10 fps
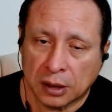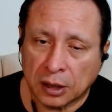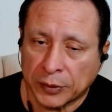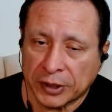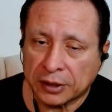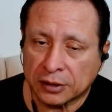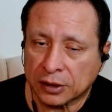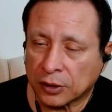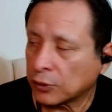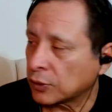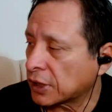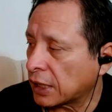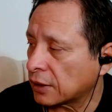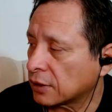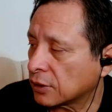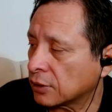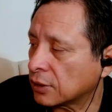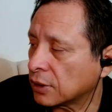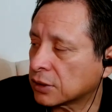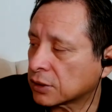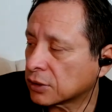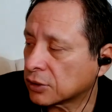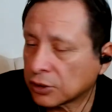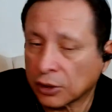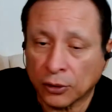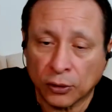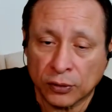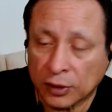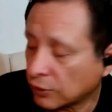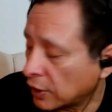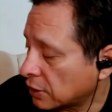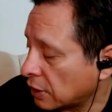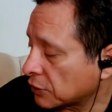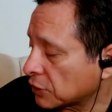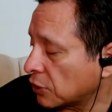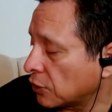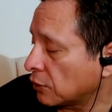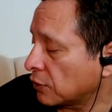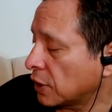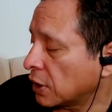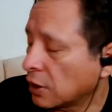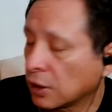how many years ago was that? So let's start over if I have to start over.